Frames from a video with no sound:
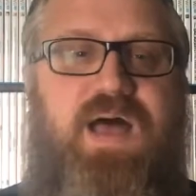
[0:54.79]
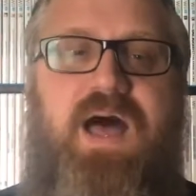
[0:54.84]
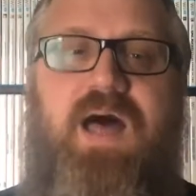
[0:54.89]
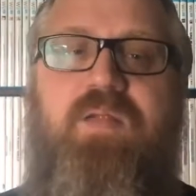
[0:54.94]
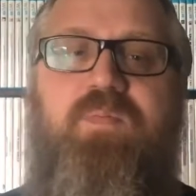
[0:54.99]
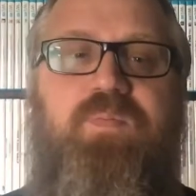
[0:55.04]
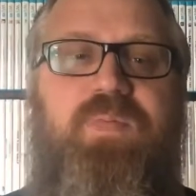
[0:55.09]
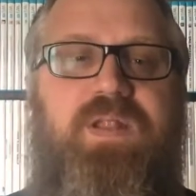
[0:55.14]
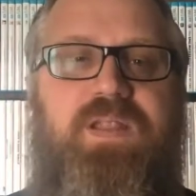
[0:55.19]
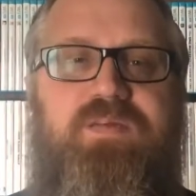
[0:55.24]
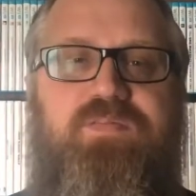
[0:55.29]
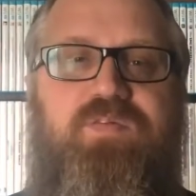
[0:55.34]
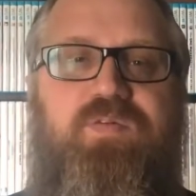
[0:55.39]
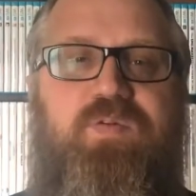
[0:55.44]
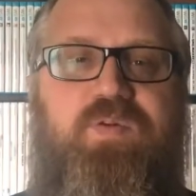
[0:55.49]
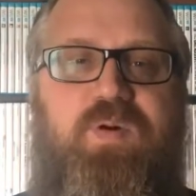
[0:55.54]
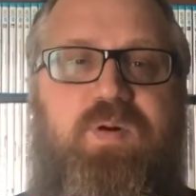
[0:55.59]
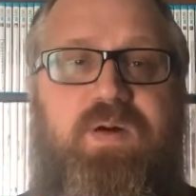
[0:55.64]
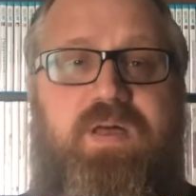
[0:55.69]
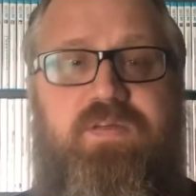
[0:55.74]

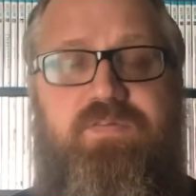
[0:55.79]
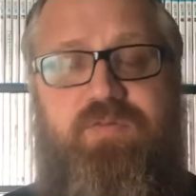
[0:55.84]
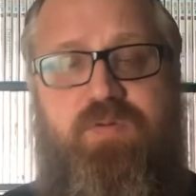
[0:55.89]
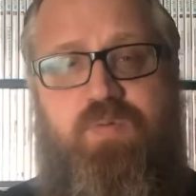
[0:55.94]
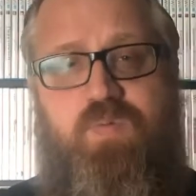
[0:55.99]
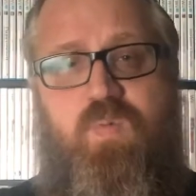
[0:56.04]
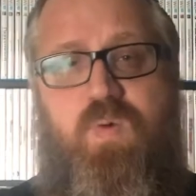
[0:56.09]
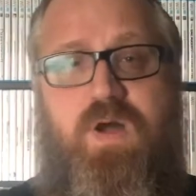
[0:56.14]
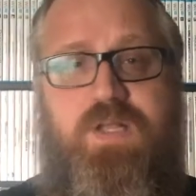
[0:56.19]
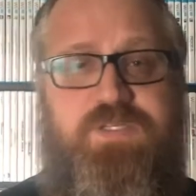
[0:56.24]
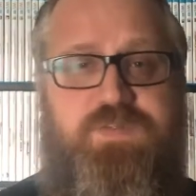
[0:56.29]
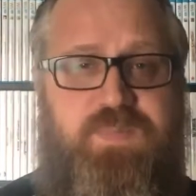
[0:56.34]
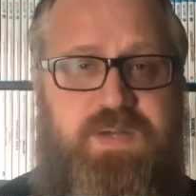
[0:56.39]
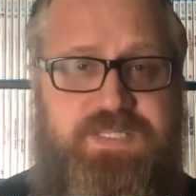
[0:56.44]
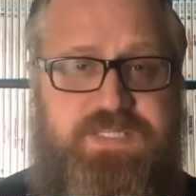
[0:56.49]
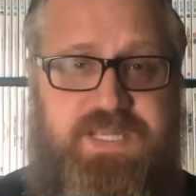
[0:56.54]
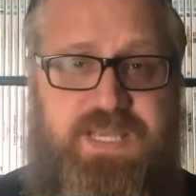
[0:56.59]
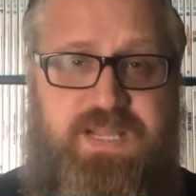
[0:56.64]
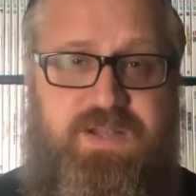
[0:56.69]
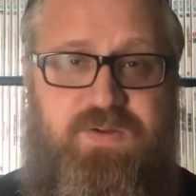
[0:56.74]
Unbelievable. If you watch my
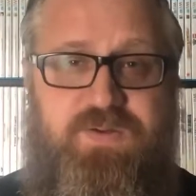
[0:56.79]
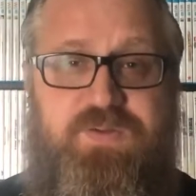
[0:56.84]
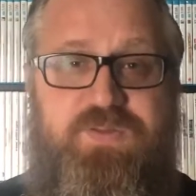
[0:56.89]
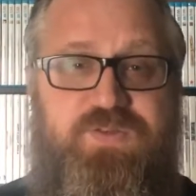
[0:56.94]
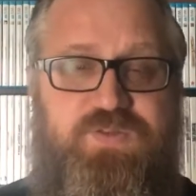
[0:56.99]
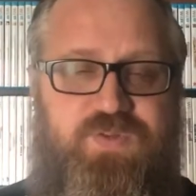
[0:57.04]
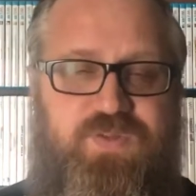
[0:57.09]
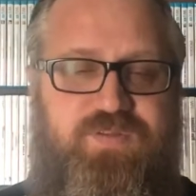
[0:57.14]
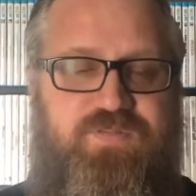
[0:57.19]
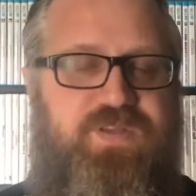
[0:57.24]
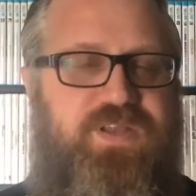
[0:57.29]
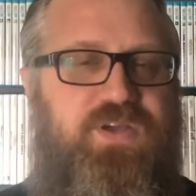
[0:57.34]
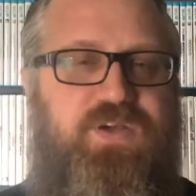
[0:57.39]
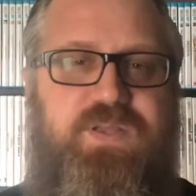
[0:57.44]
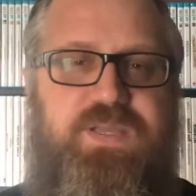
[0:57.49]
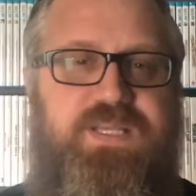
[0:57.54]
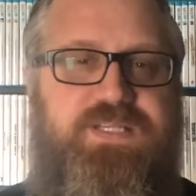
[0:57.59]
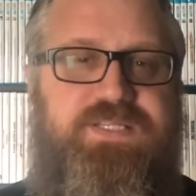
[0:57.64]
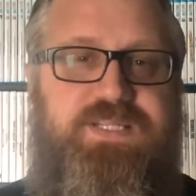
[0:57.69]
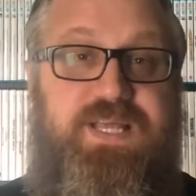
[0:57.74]
channel, you saw the video
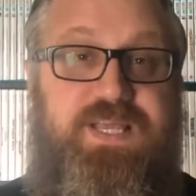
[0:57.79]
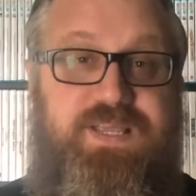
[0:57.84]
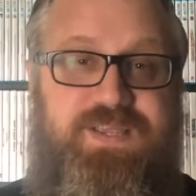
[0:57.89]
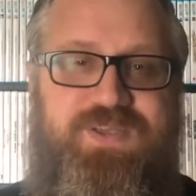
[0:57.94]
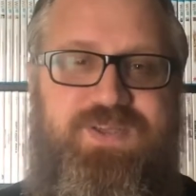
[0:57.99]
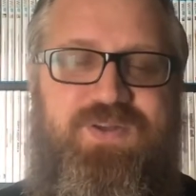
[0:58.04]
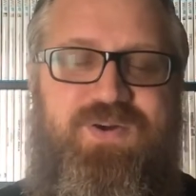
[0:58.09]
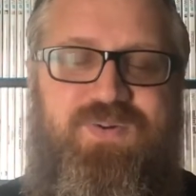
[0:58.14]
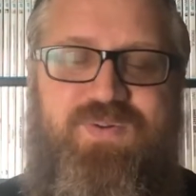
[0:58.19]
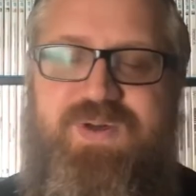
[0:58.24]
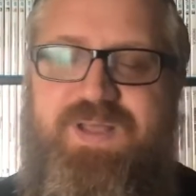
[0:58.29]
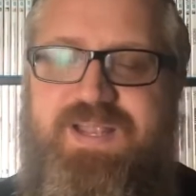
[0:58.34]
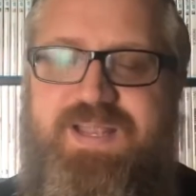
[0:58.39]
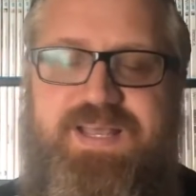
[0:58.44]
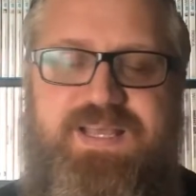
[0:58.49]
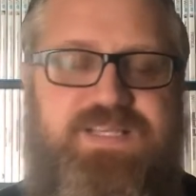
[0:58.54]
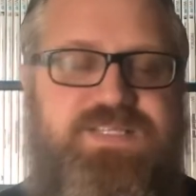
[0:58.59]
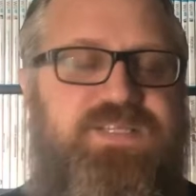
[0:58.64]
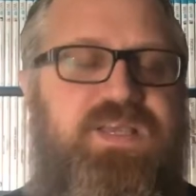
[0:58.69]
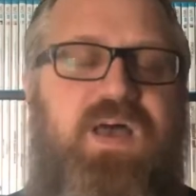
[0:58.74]
yesterday, you know what it
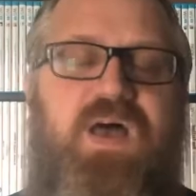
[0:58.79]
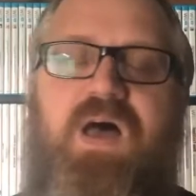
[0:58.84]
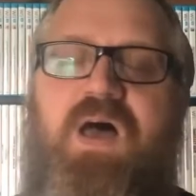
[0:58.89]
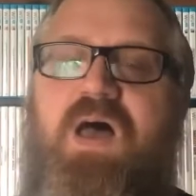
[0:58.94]
is.